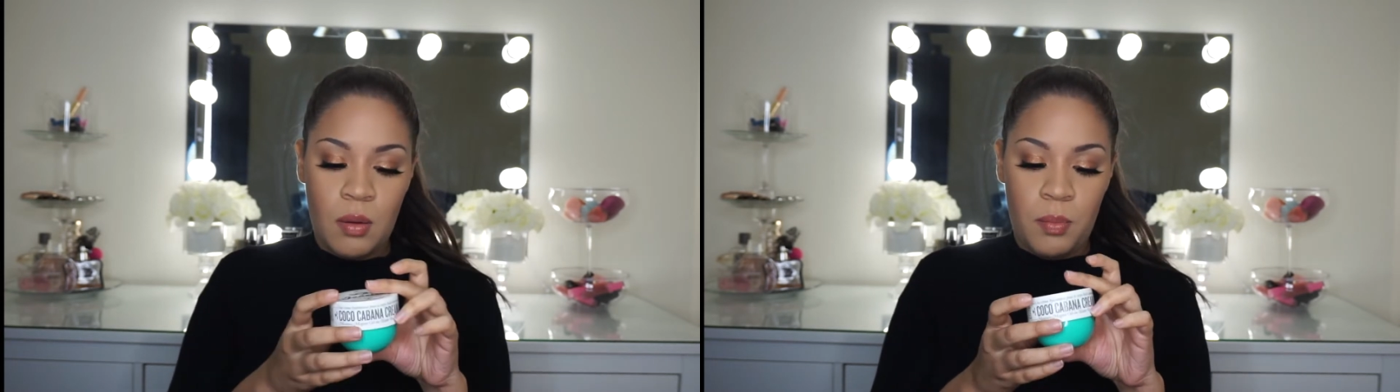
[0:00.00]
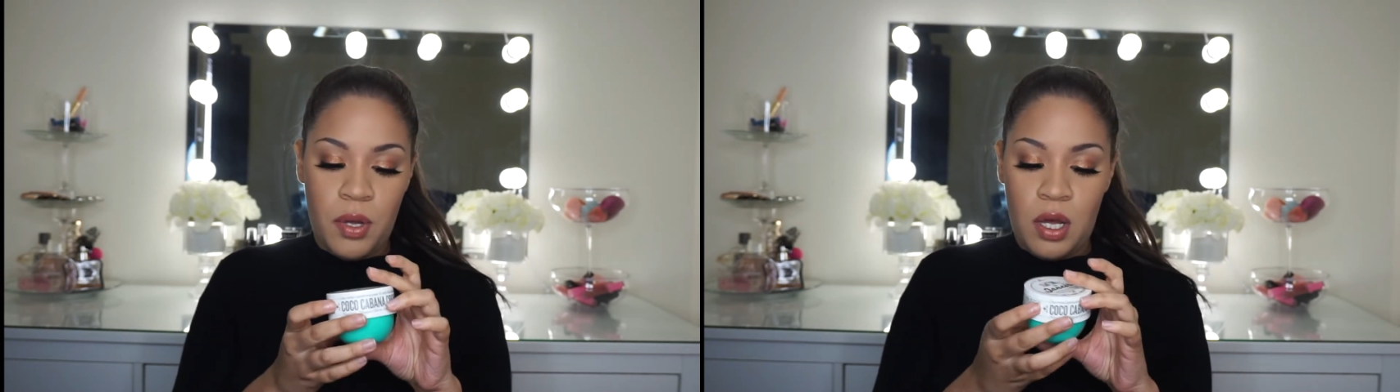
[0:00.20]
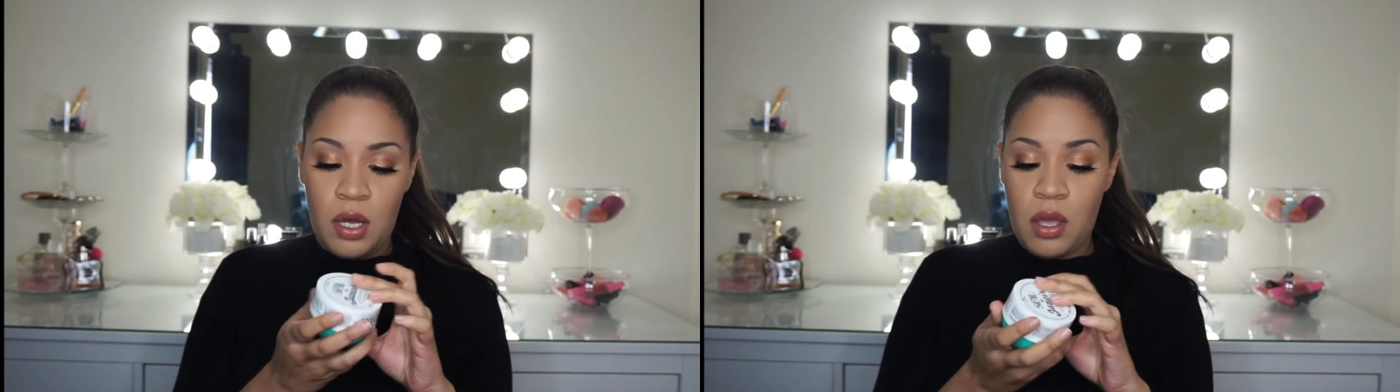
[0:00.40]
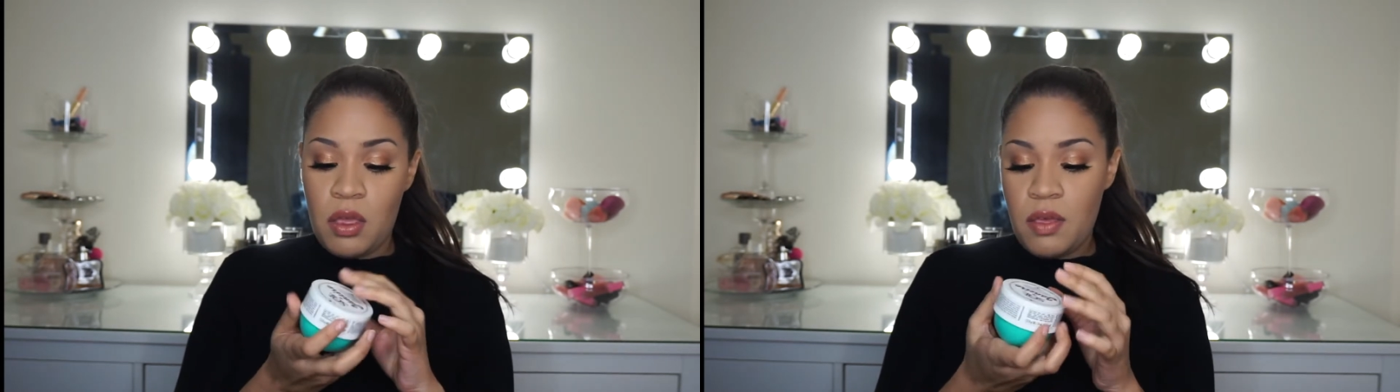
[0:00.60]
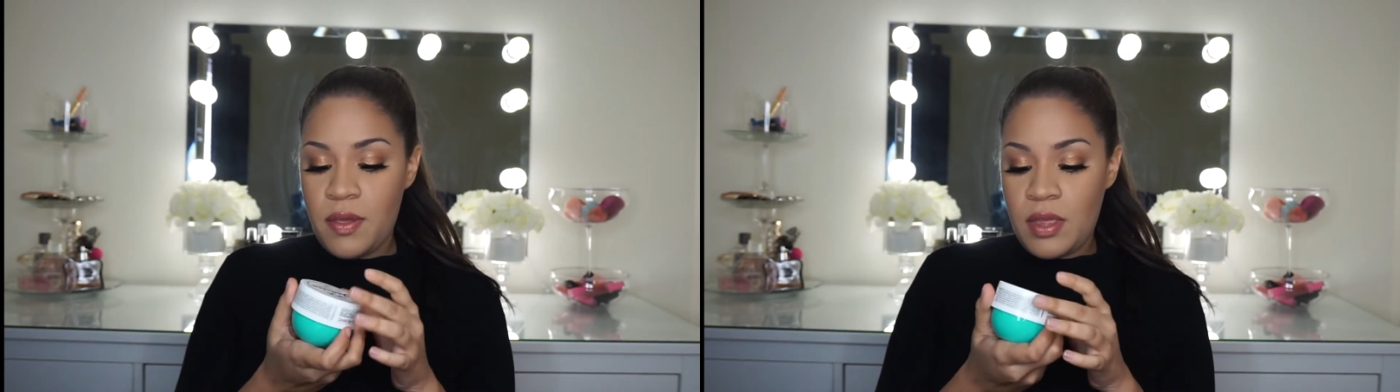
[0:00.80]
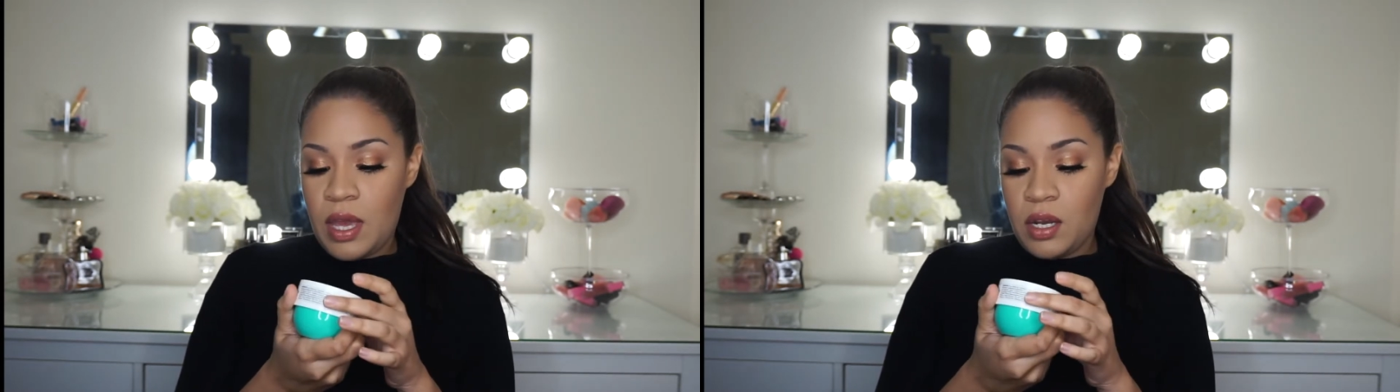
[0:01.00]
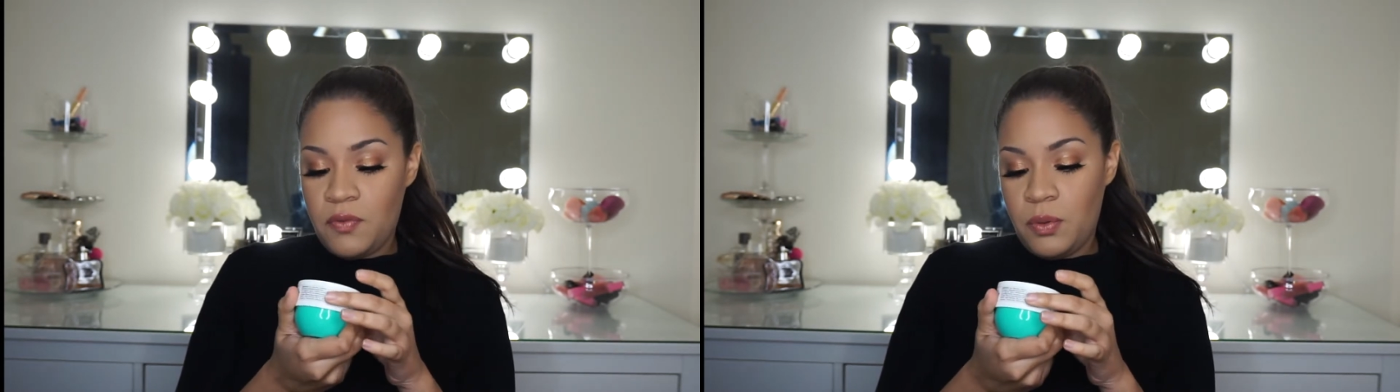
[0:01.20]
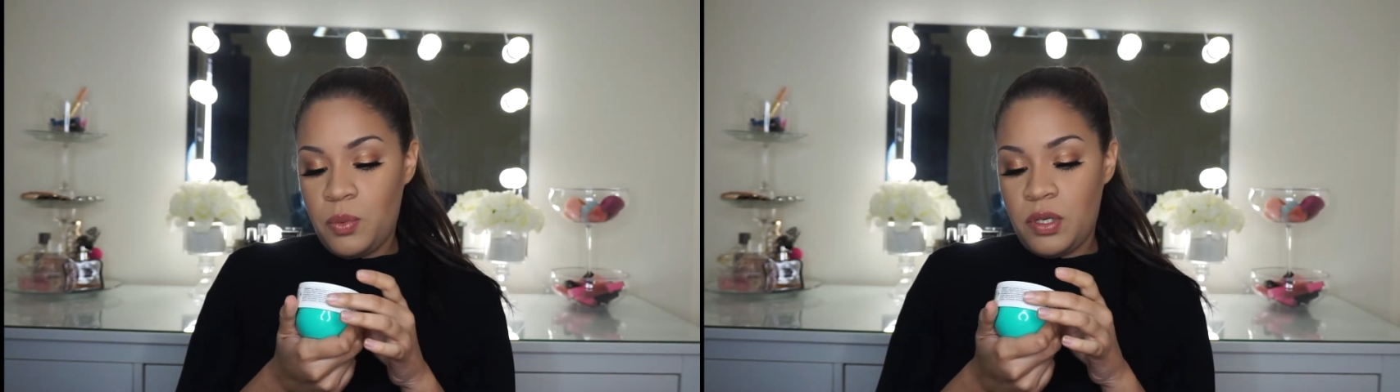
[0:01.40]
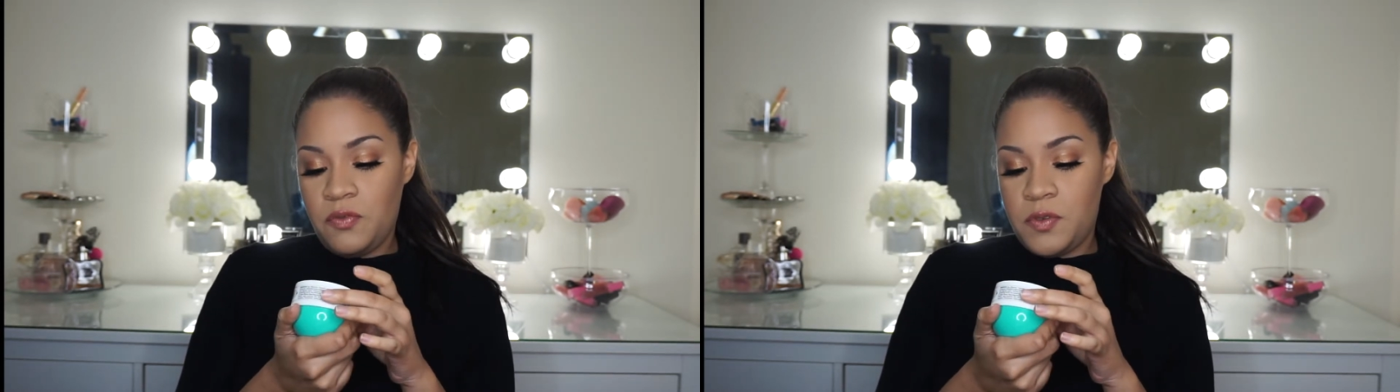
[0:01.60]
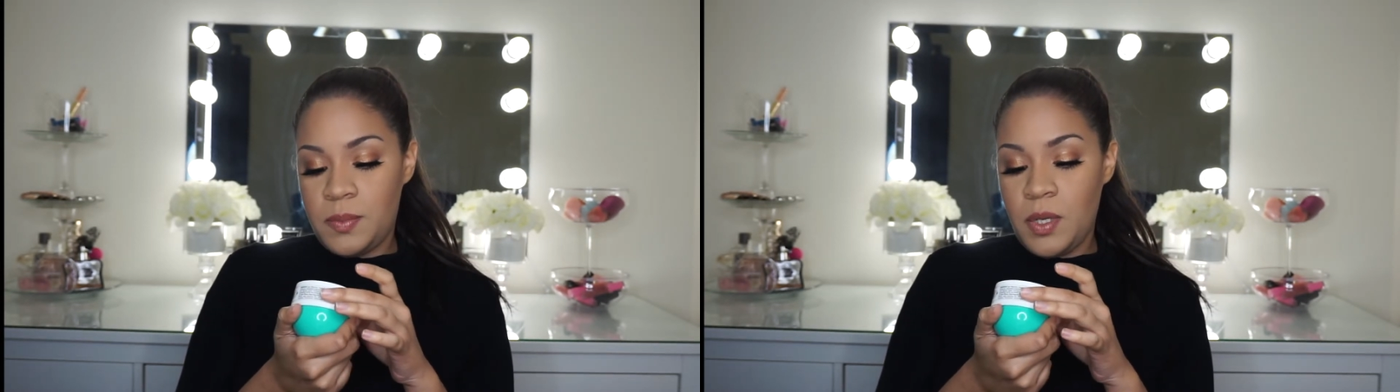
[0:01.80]
But other than that, if it would
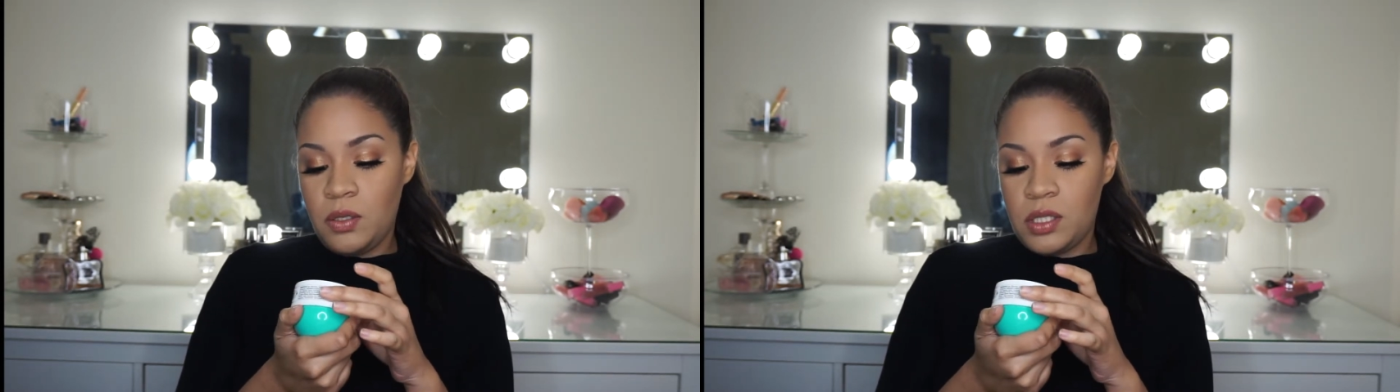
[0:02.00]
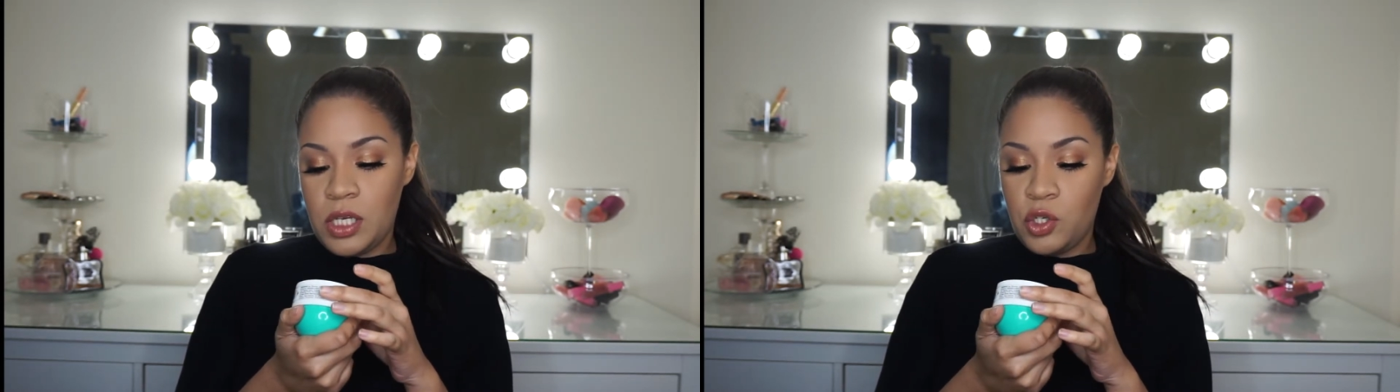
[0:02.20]
have smelled like